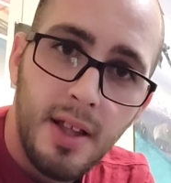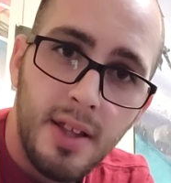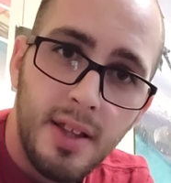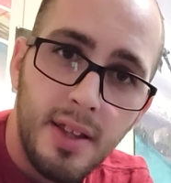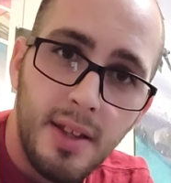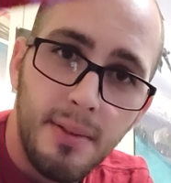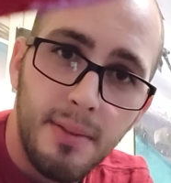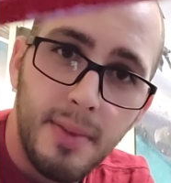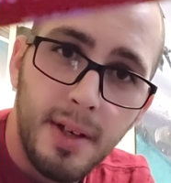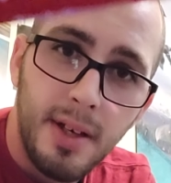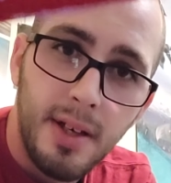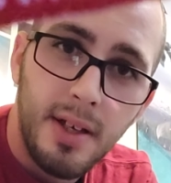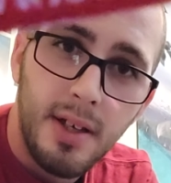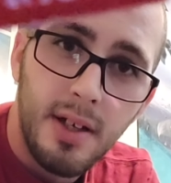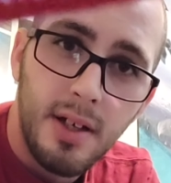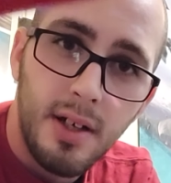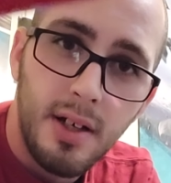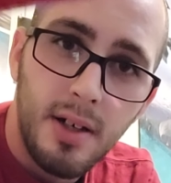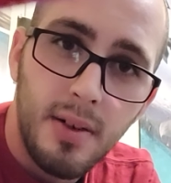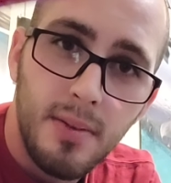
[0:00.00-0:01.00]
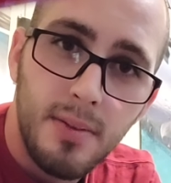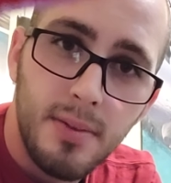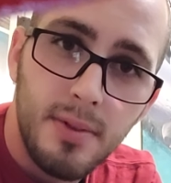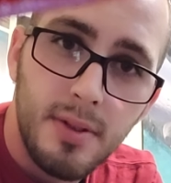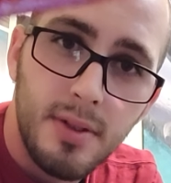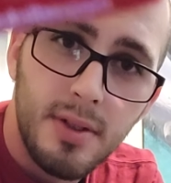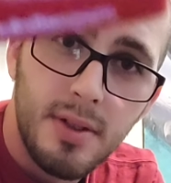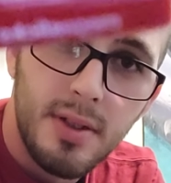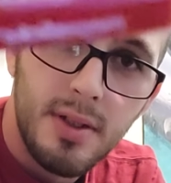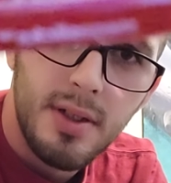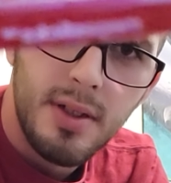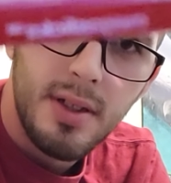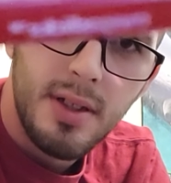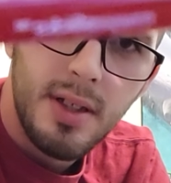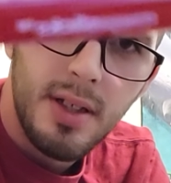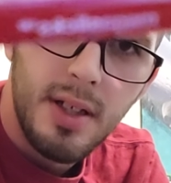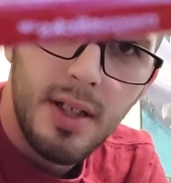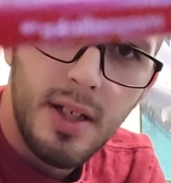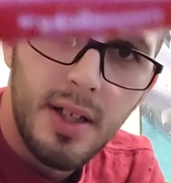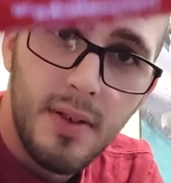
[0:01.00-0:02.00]
The makeups
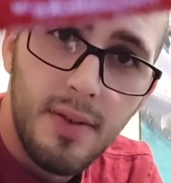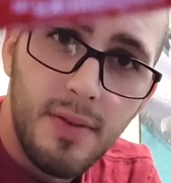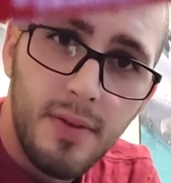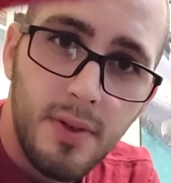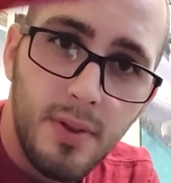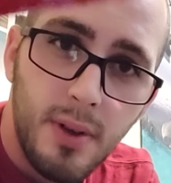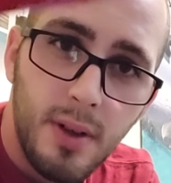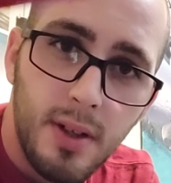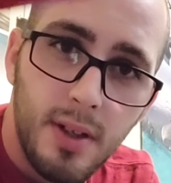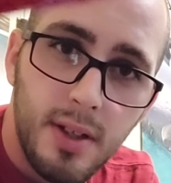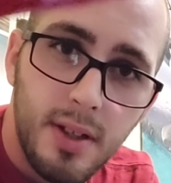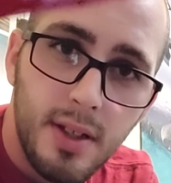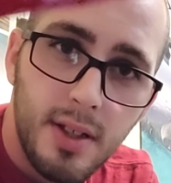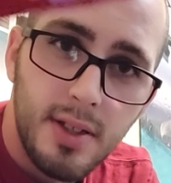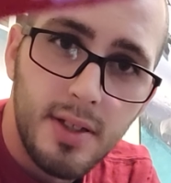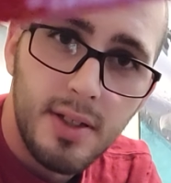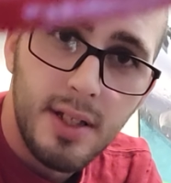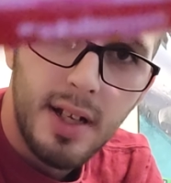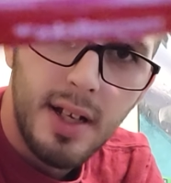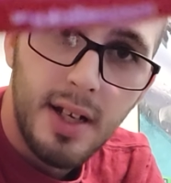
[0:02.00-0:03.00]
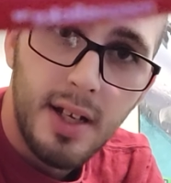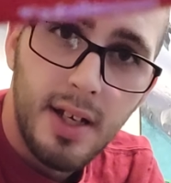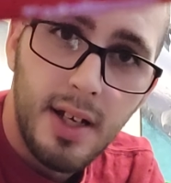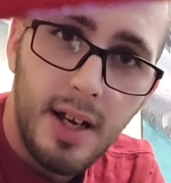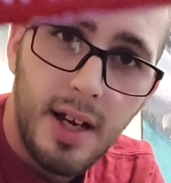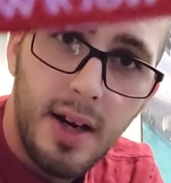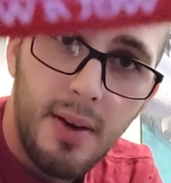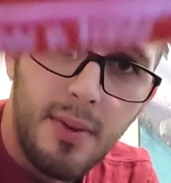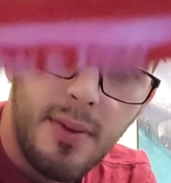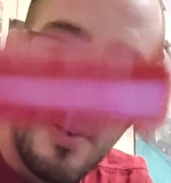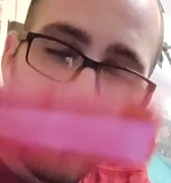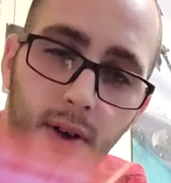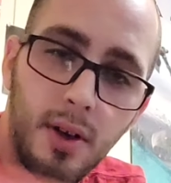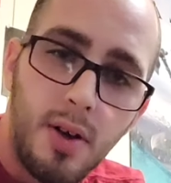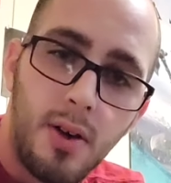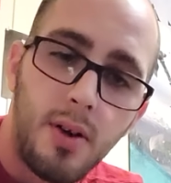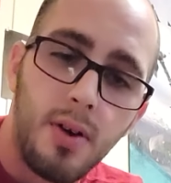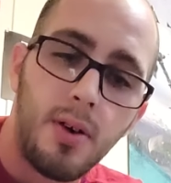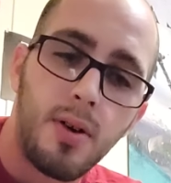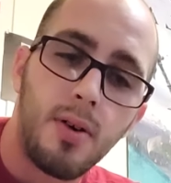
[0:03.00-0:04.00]
and a few other things that I got were
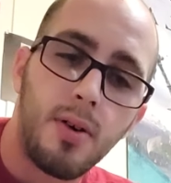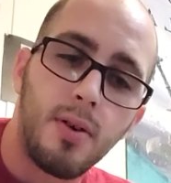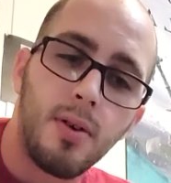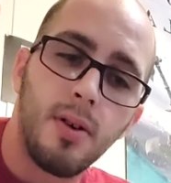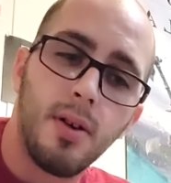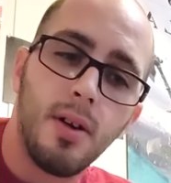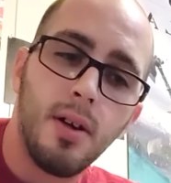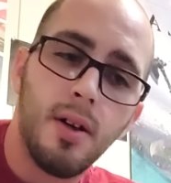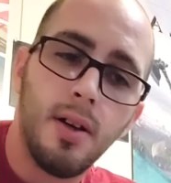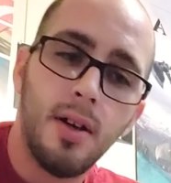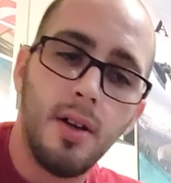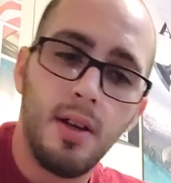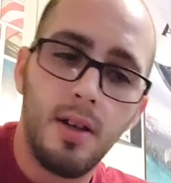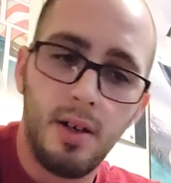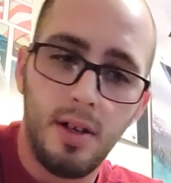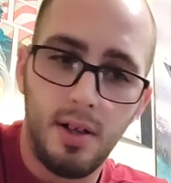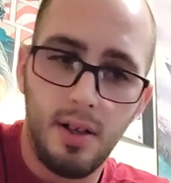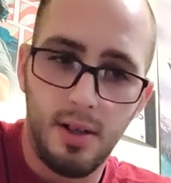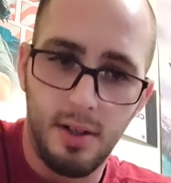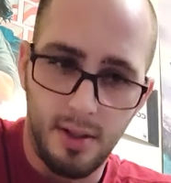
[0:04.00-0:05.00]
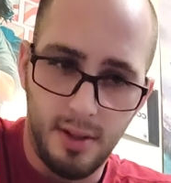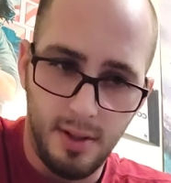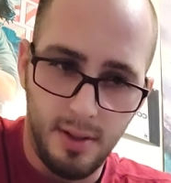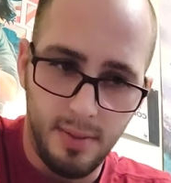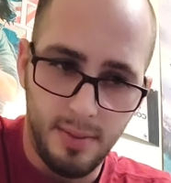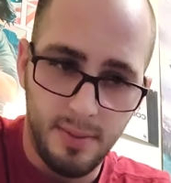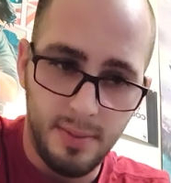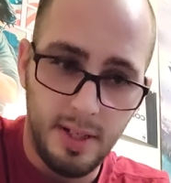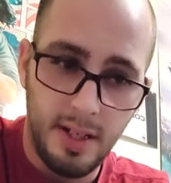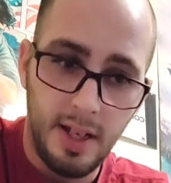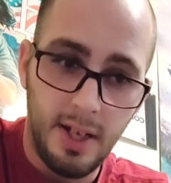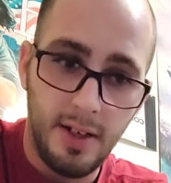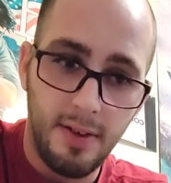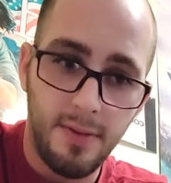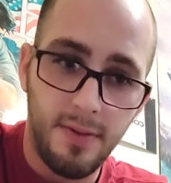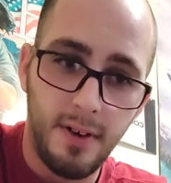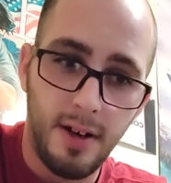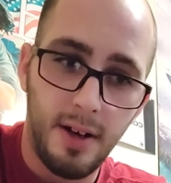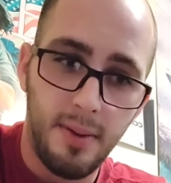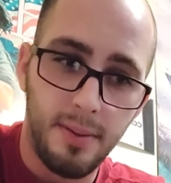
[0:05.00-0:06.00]
all
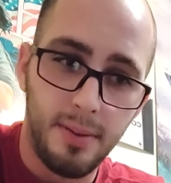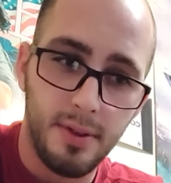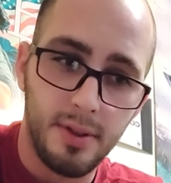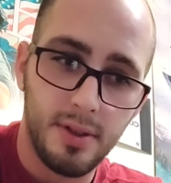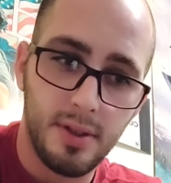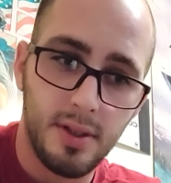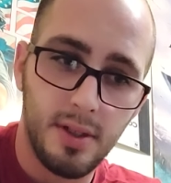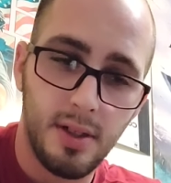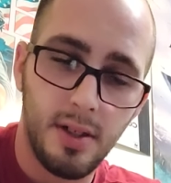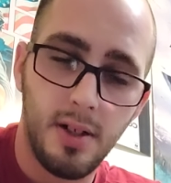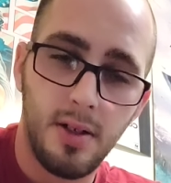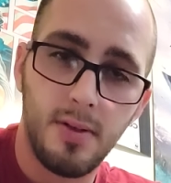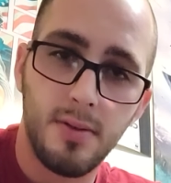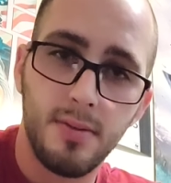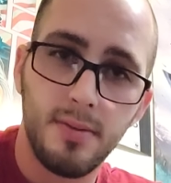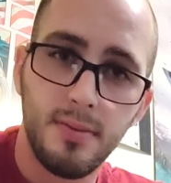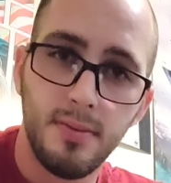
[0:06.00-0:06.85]
95% off.